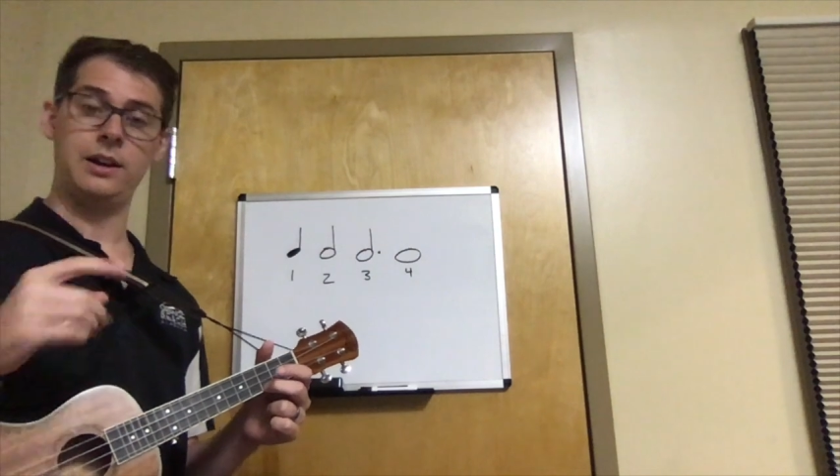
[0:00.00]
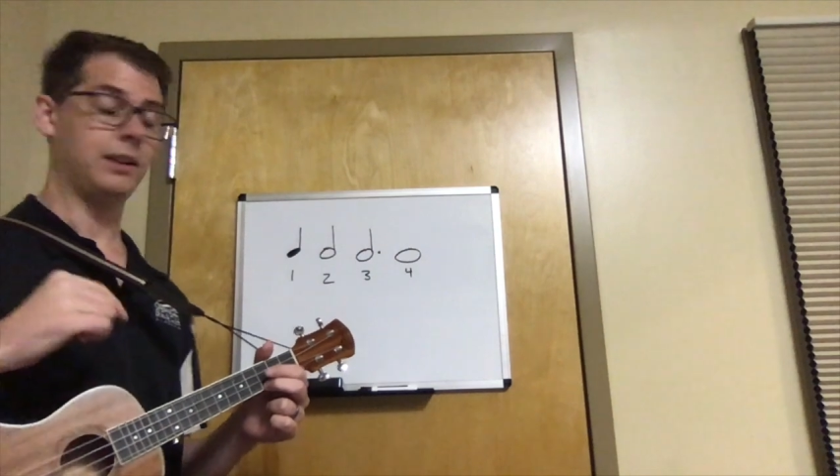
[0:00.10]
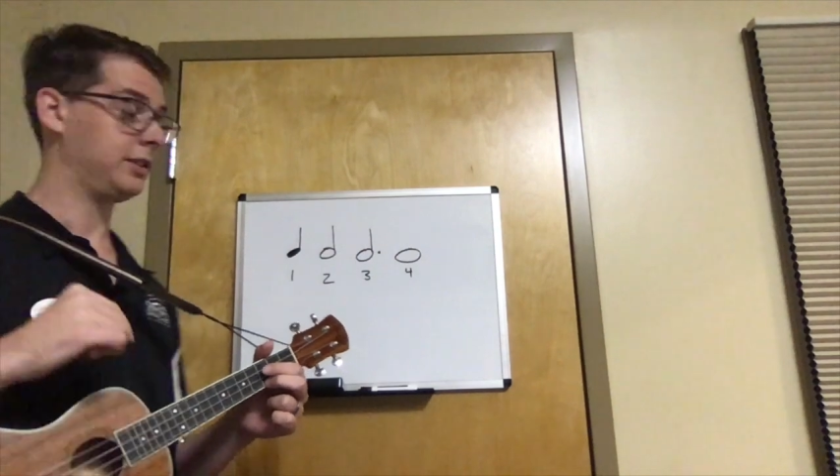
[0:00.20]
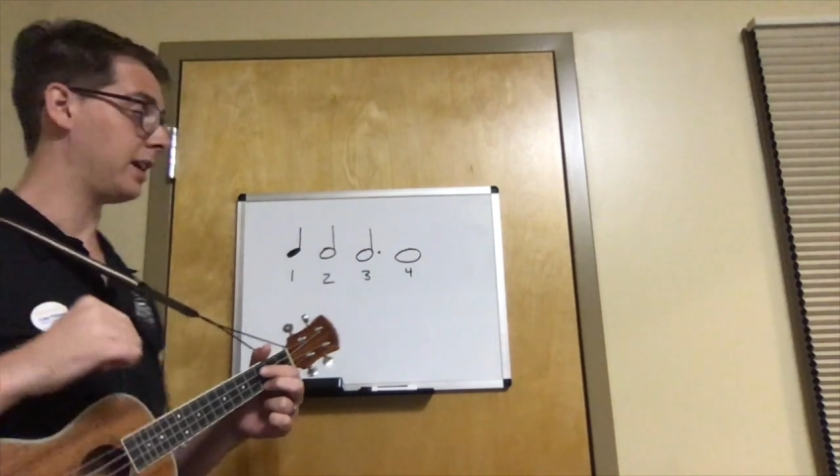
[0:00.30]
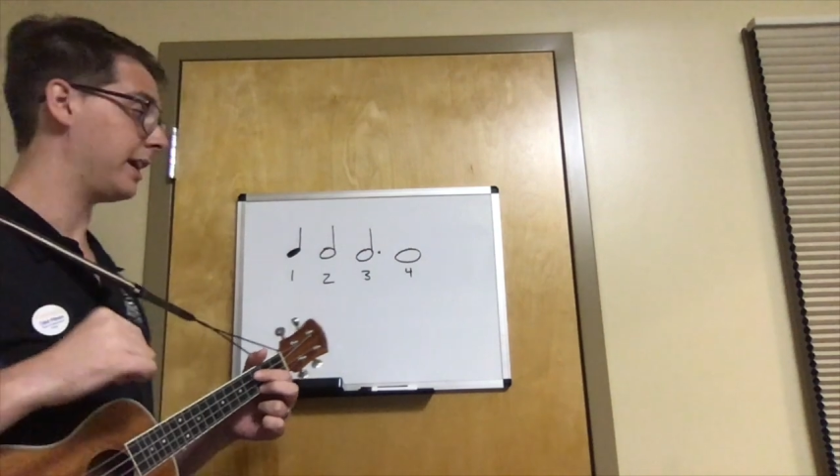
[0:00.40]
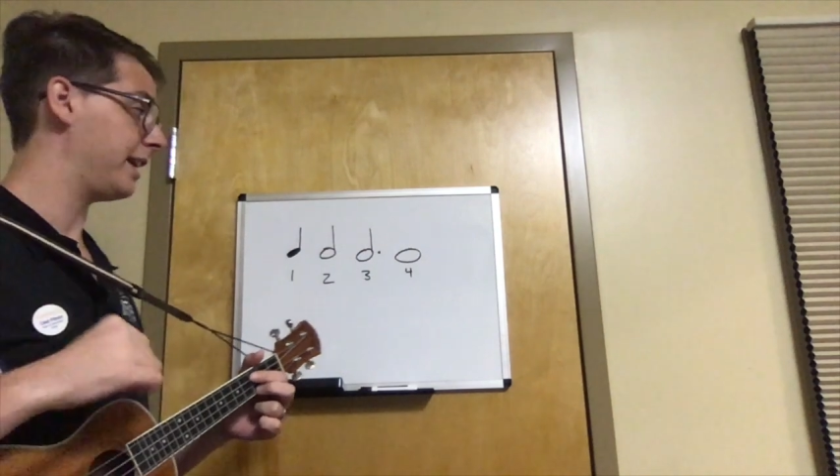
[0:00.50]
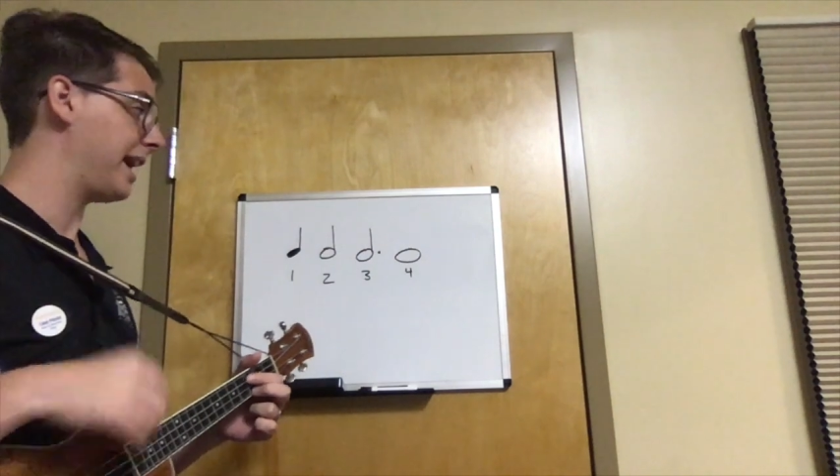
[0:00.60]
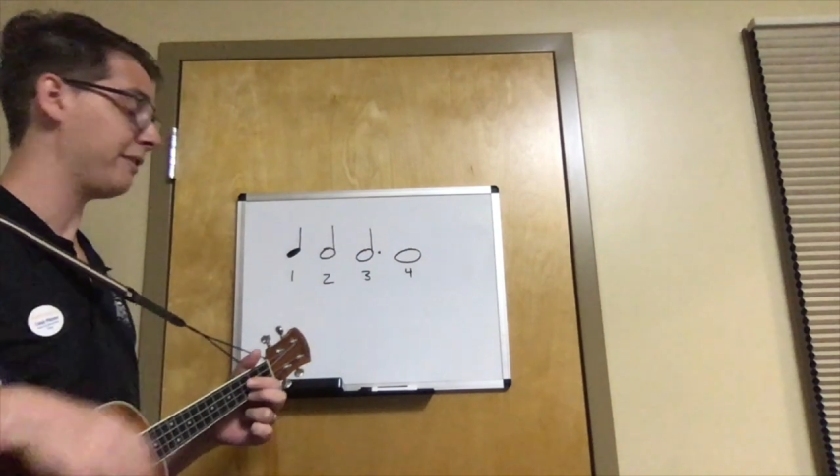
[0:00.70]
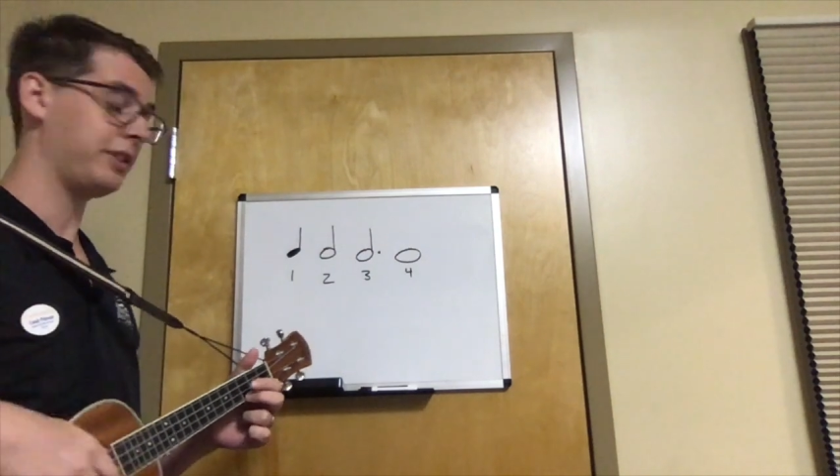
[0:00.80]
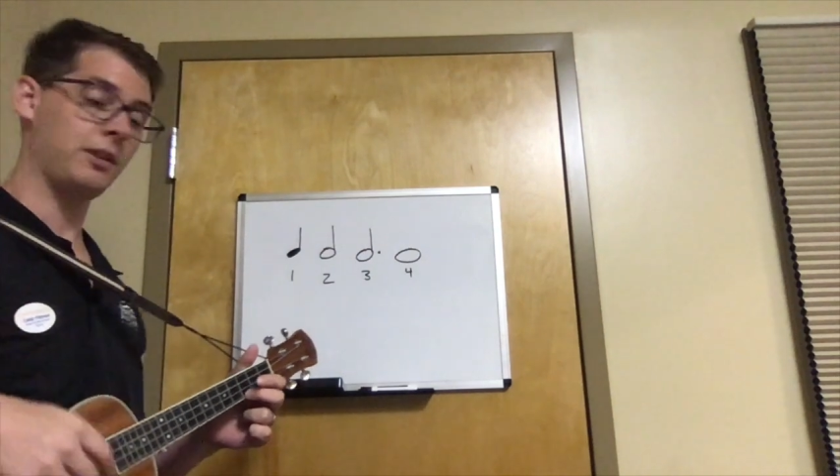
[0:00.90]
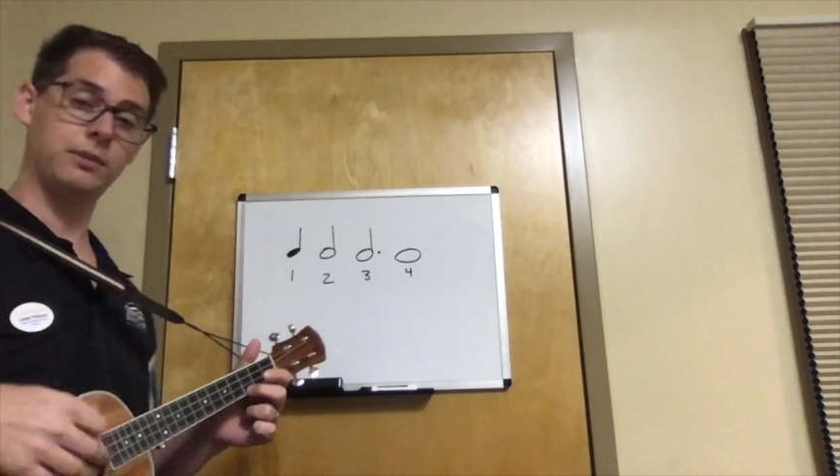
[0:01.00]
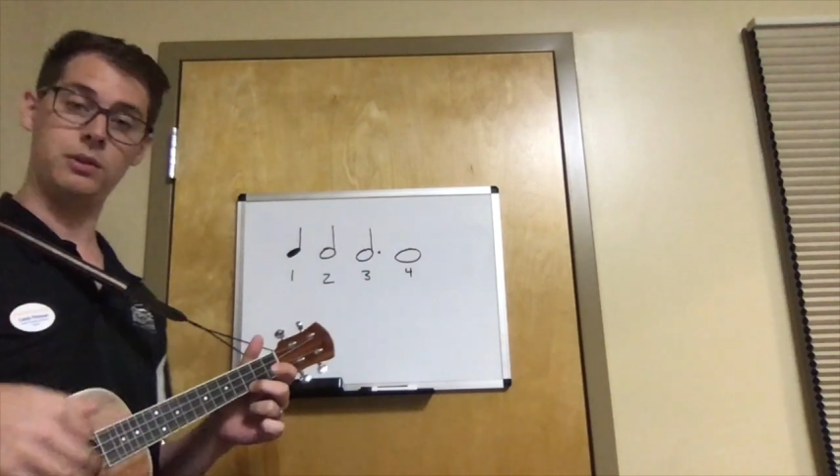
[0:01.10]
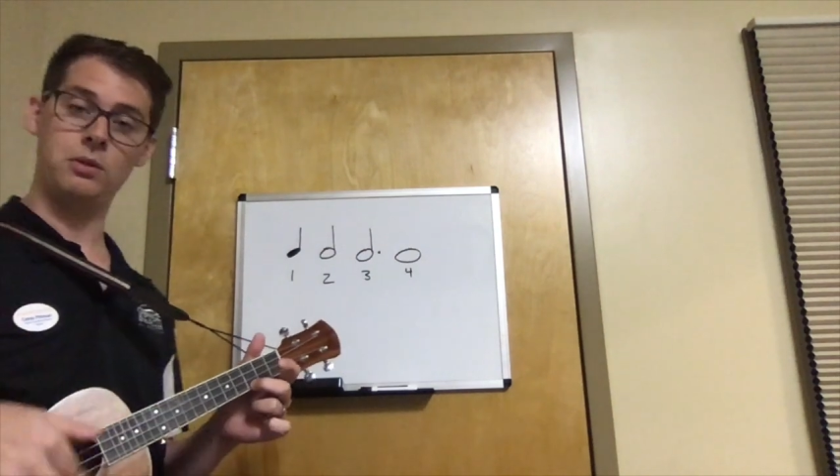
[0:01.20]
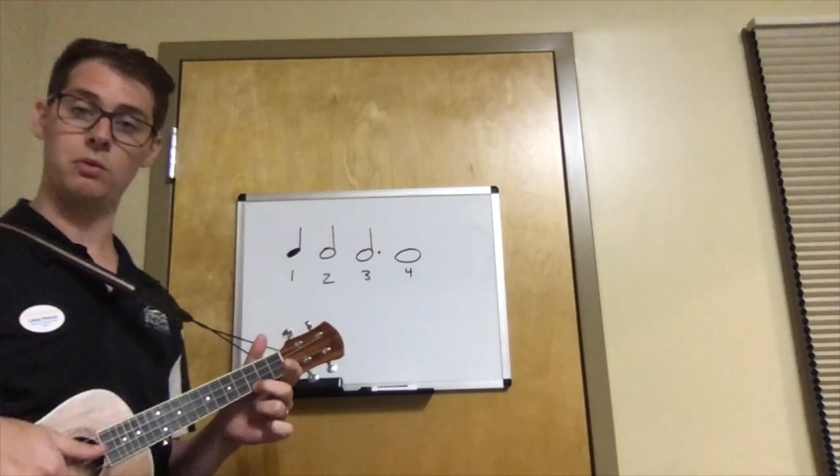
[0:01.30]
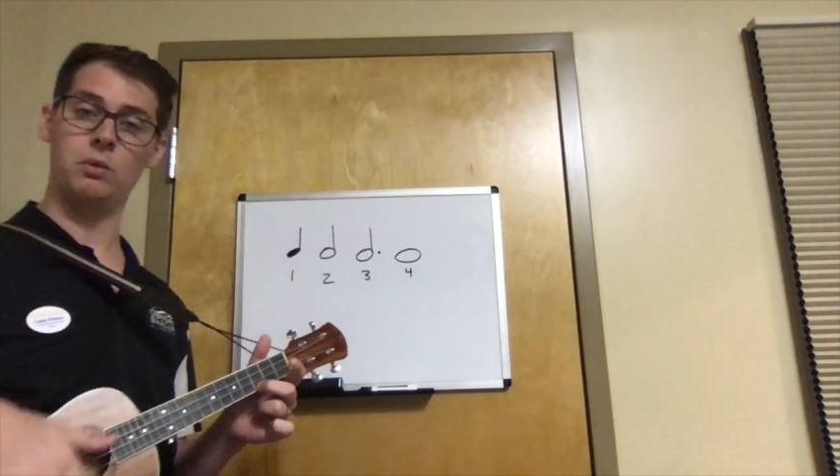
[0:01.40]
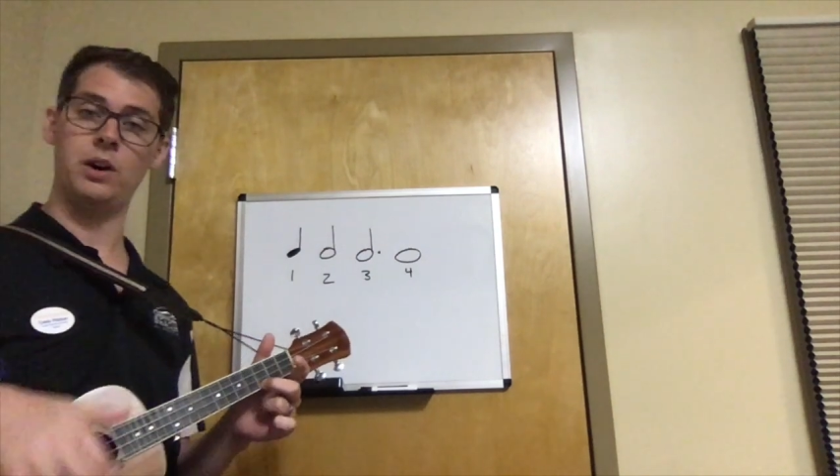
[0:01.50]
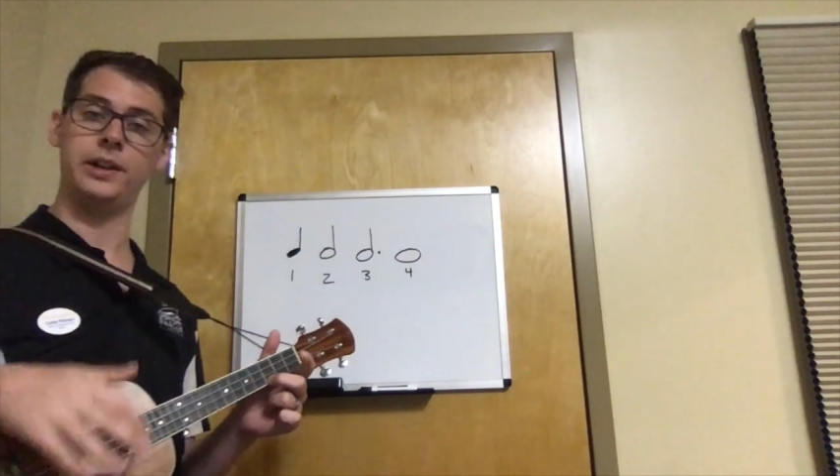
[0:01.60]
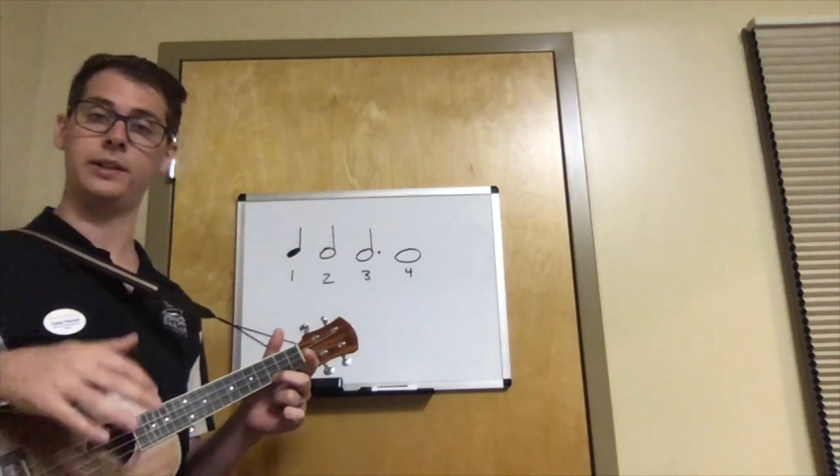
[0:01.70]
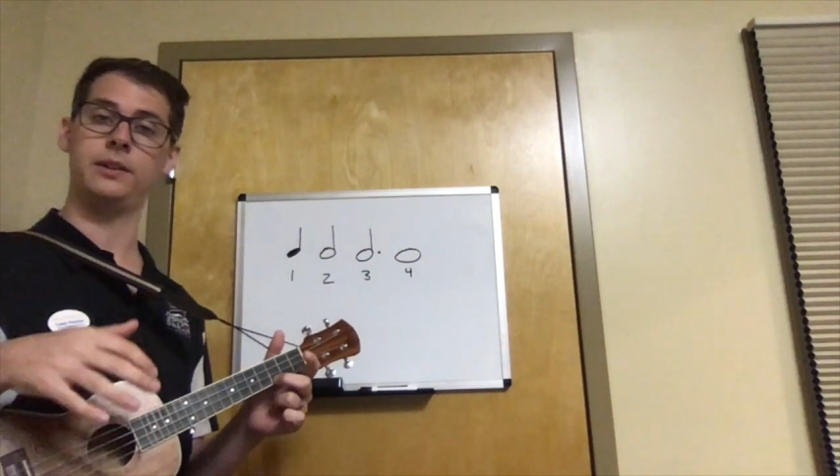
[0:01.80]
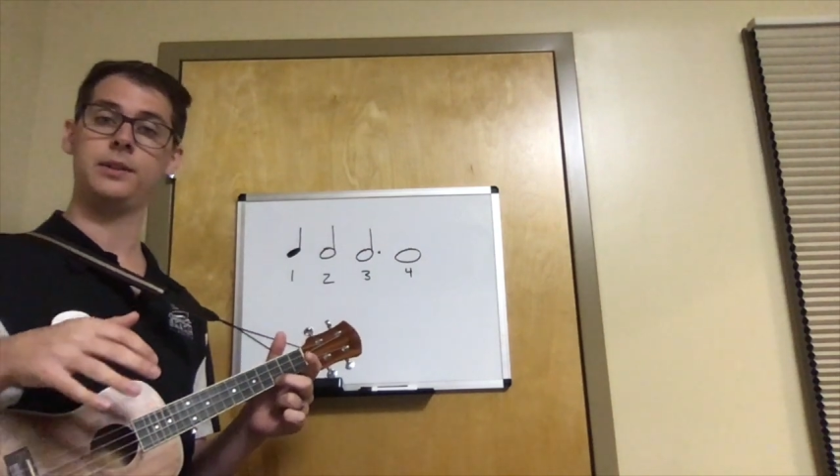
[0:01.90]
Dotted half note,
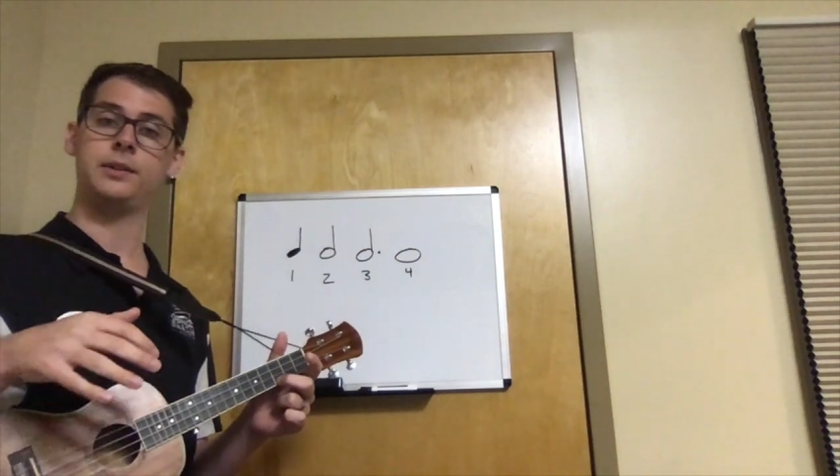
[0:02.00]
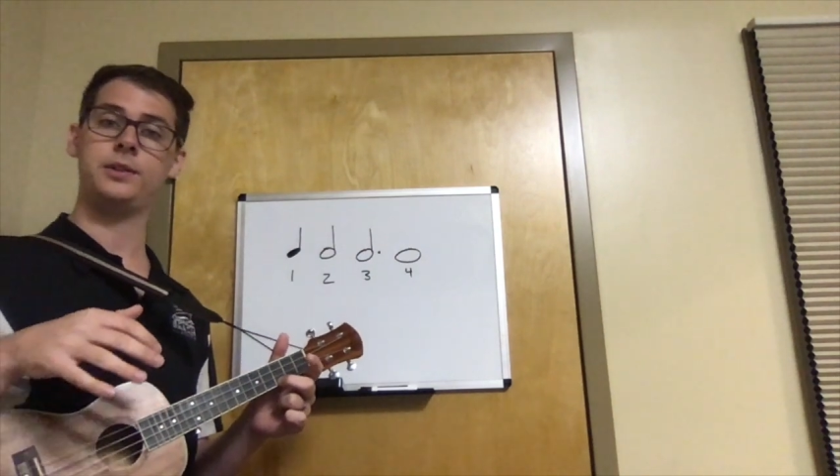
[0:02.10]
1,